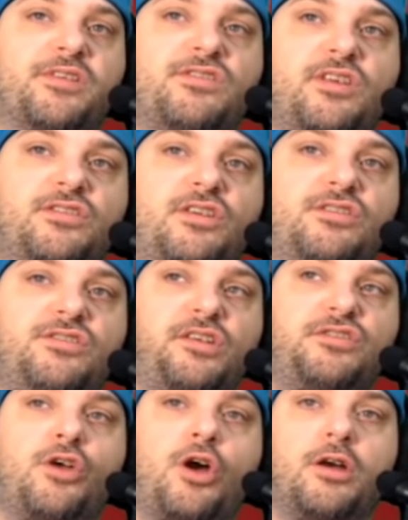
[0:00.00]

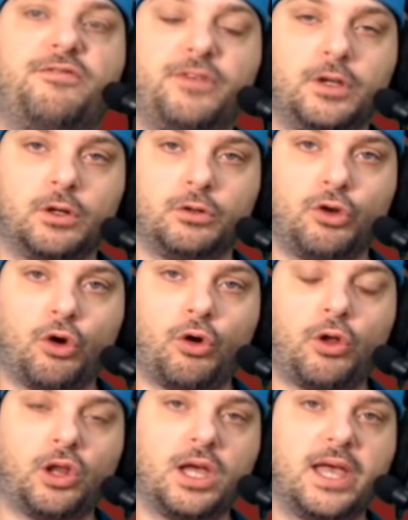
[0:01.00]
66-yard field
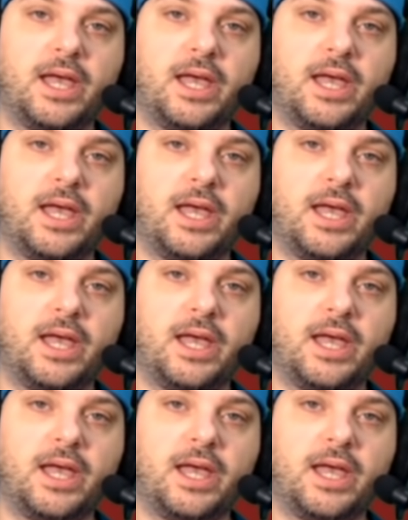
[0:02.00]
goal